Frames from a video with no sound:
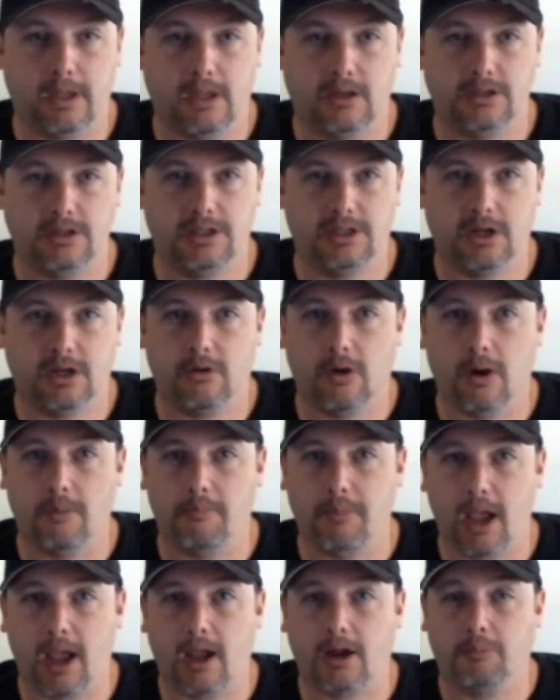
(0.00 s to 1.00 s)
cigarette
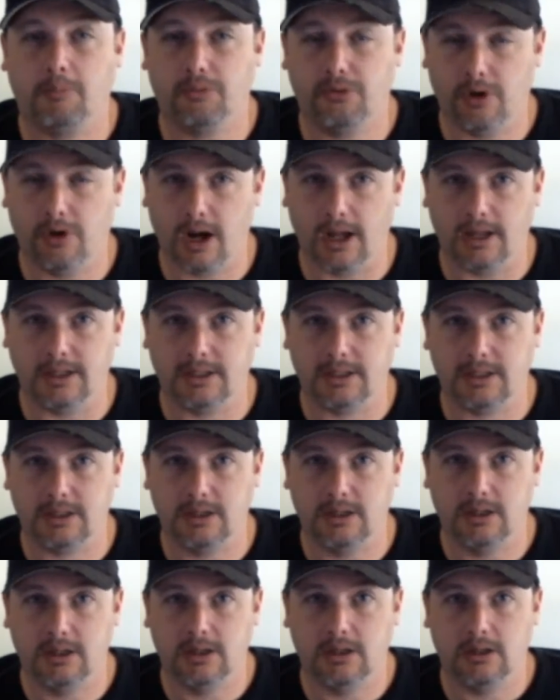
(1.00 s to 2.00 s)
pack
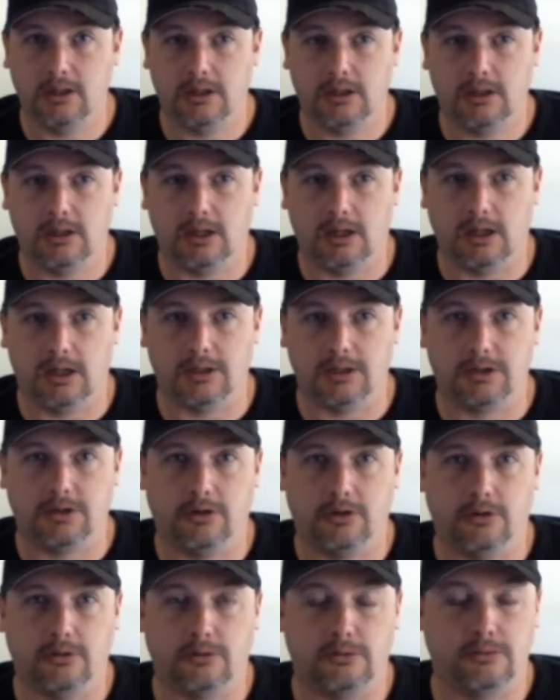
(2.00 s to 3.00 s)
price.
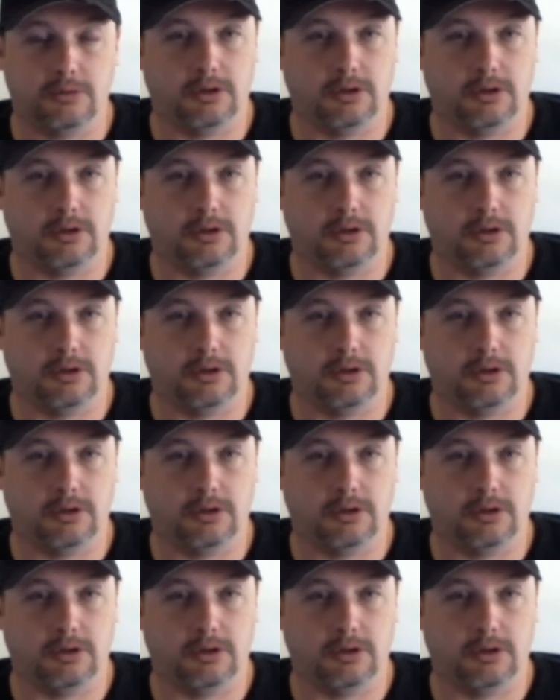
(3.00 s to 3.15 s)
So, you